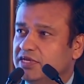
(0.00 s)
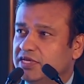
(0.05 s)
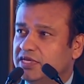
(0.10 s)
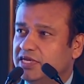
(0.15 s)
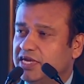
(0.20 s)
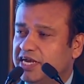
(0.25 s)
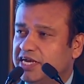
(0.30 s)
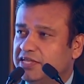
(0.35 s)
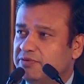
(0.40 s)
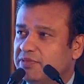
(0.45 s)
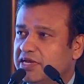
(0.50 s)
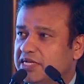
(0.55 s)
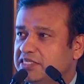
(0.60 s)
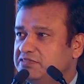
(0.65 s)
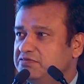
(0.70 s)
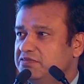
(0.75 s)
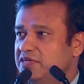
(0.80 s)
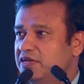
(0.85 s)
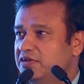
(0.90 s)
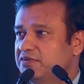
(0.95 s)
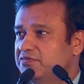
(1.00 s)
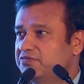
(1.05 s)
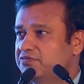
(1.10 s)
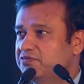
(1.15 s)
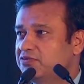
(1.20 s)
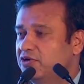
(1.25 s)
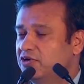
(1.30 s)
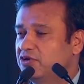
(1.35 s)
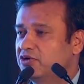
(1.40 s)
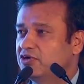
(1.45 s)
EDIMAX, we have
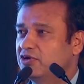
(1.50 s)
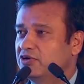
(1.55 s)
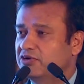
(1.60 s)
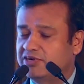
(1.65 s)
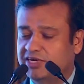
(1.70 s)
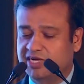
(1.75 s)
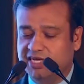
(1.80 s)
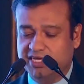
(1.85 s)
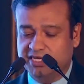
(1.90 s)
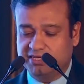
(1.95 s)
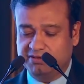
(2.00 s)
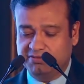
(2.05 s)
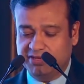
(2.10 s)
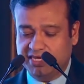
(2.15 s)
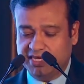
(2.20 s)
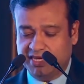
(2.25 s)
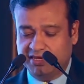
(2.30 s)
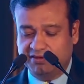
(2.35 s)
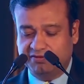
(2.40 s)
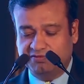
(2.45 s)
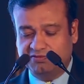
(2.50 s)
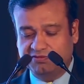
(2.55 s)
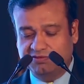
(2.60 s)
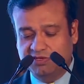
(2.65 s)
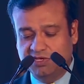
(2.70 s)
Hong Kong trial, we have